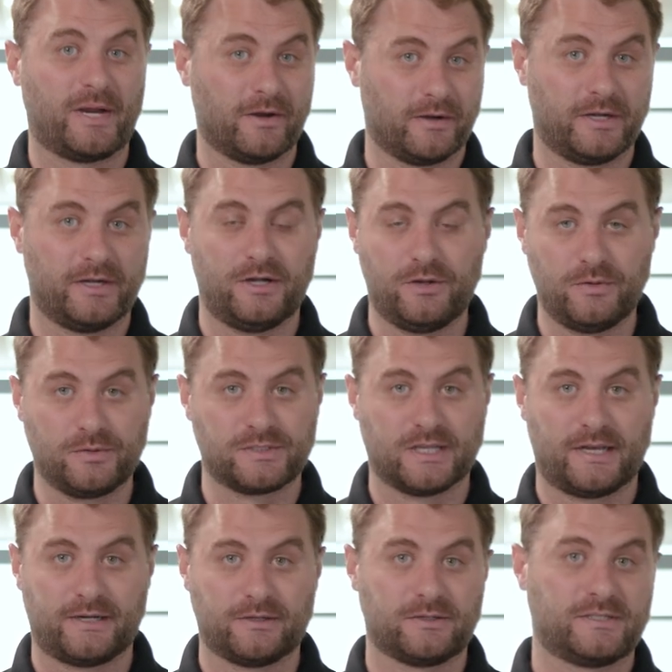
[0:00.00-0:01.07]
parent
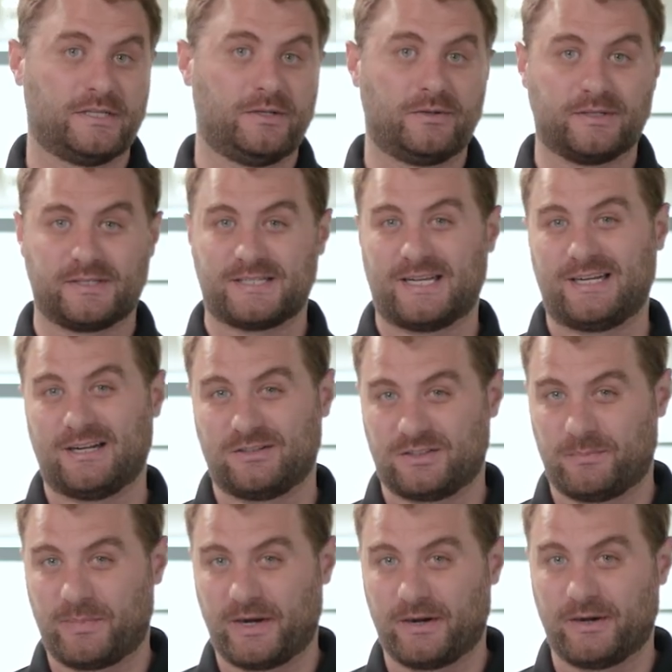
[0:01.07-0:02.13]
newsletters that you can send out
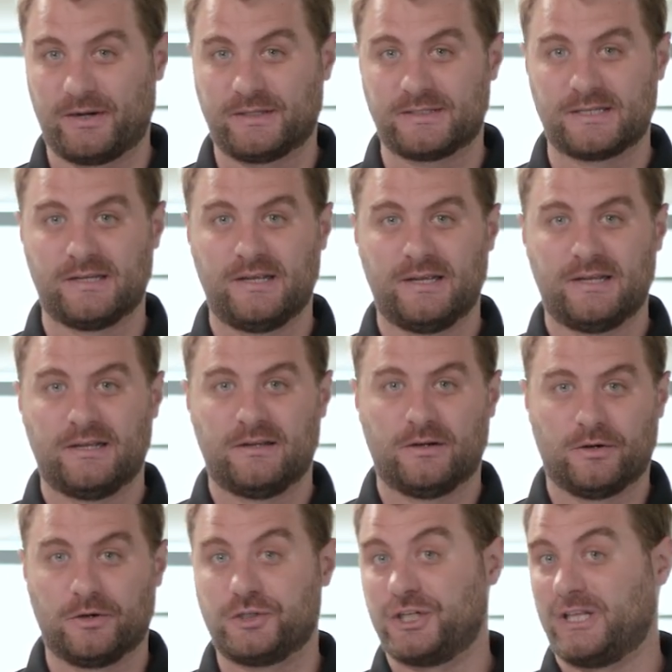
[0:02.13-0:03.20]
to parents,
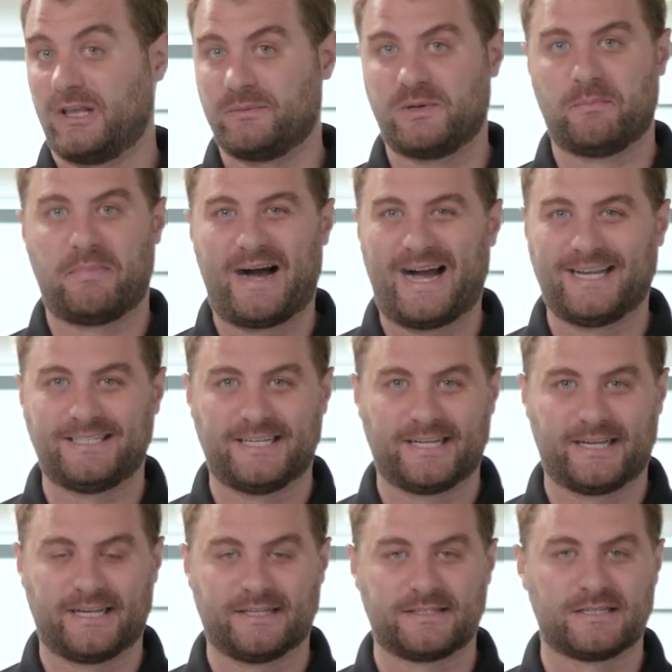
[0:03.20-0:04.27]
urging them to buy
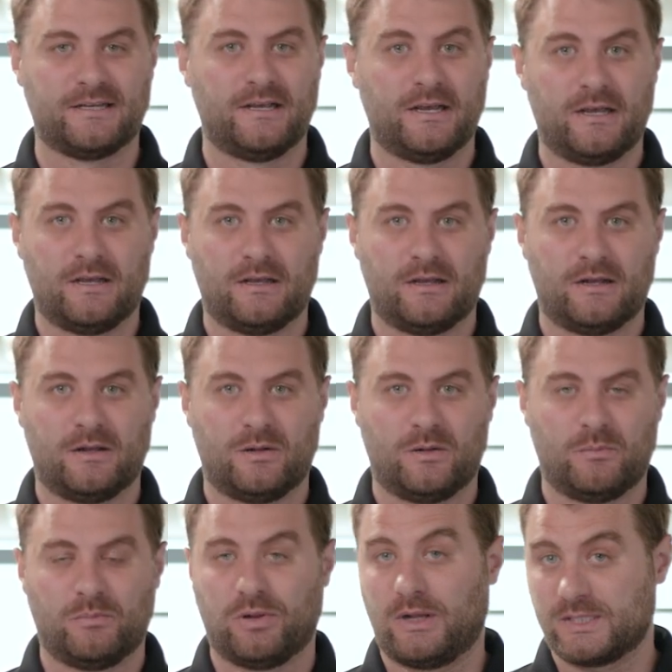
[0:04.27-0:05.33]
tickets.
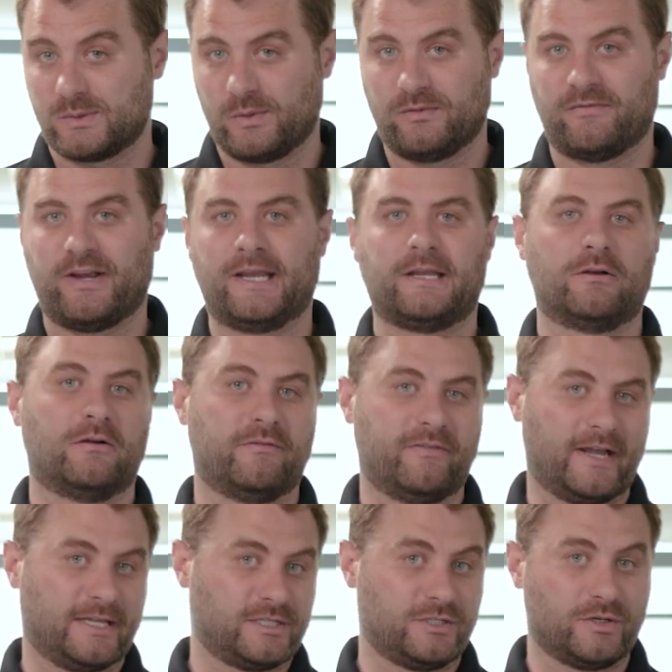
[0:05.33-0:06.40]
Plus, with Vanco
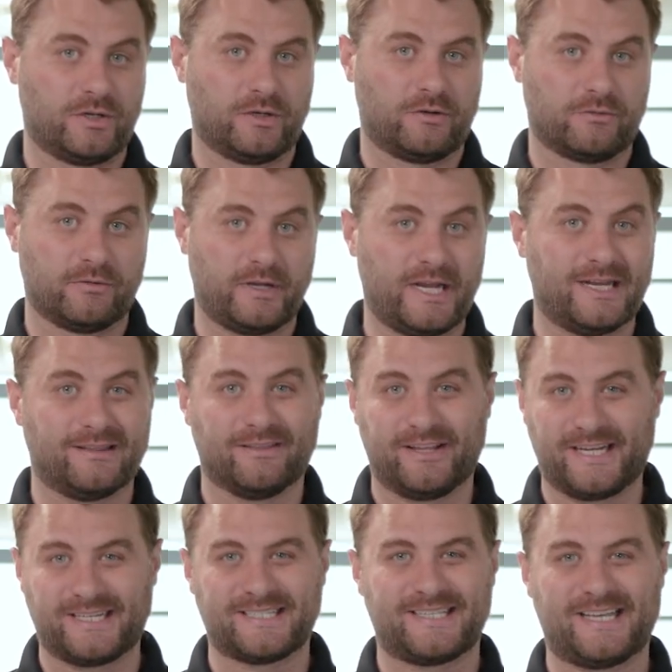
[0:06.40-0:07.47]
Events, you can create
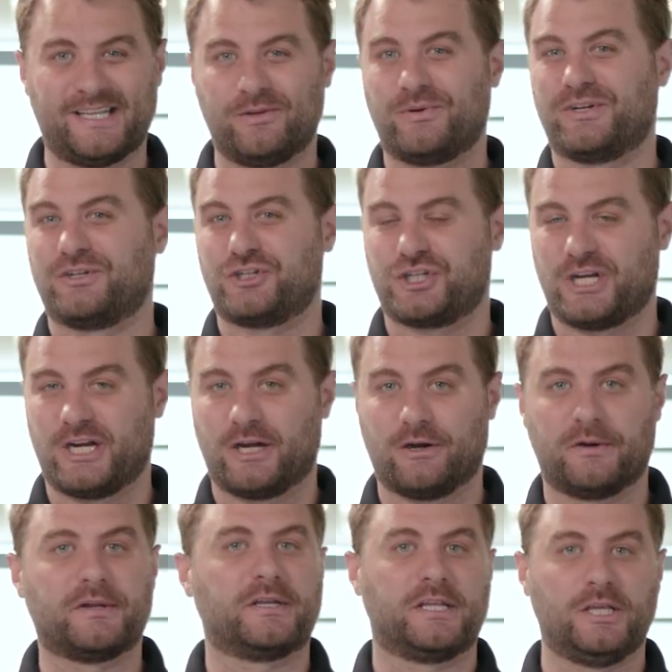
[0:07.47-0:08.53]
links that you can
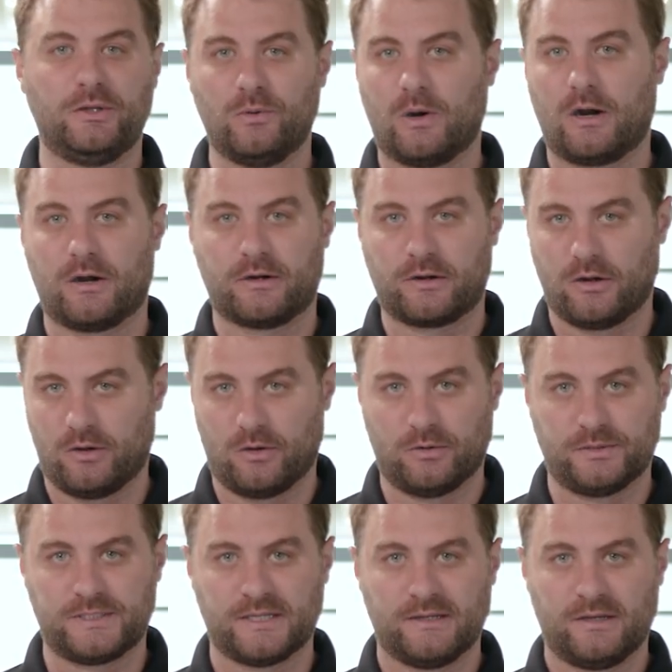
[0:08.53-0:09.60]
share and Q R
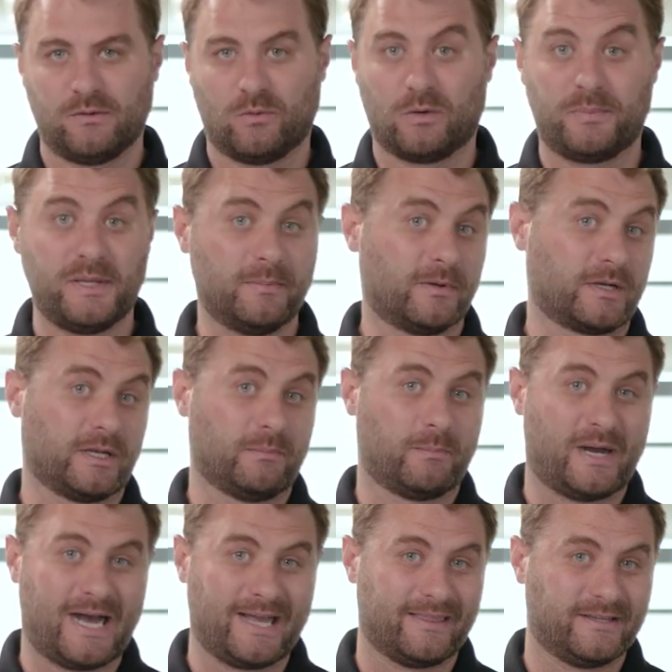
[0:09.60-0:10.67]
codes where people can
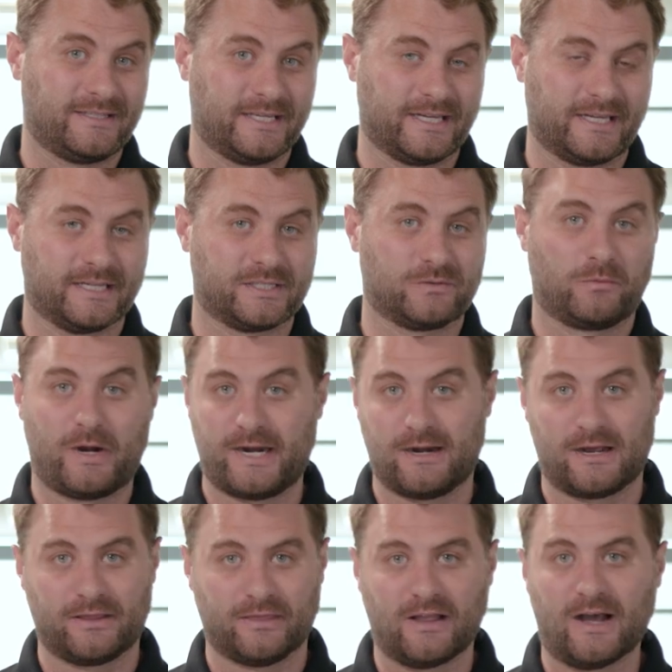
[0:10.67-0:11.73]
buy the tickets right
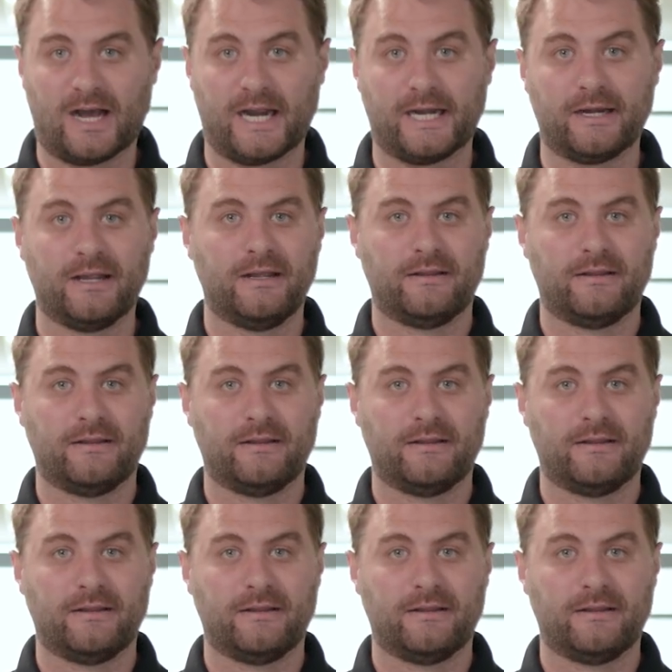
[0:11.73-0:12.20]
online.